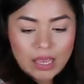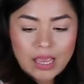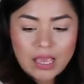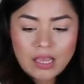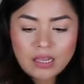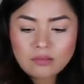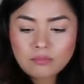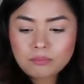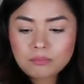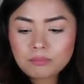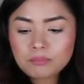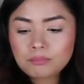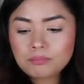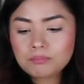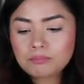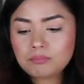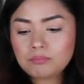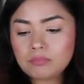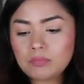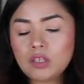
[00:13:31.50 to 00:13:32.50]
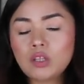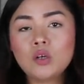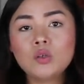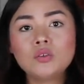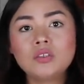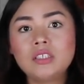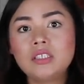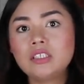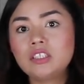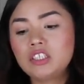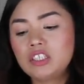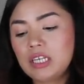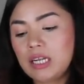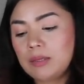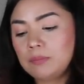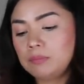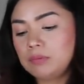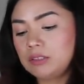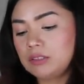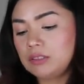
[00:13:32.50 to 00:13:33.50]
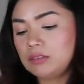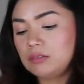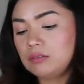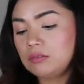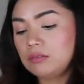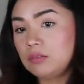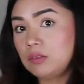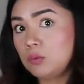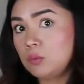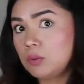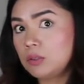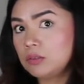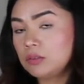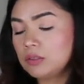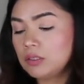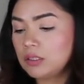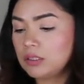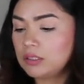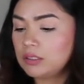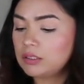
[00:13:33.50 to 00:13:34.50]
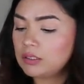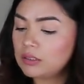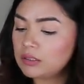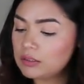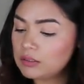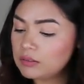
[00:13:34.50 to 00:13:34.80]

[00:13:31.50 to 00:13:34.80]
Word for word: And closing a chapter, the World card.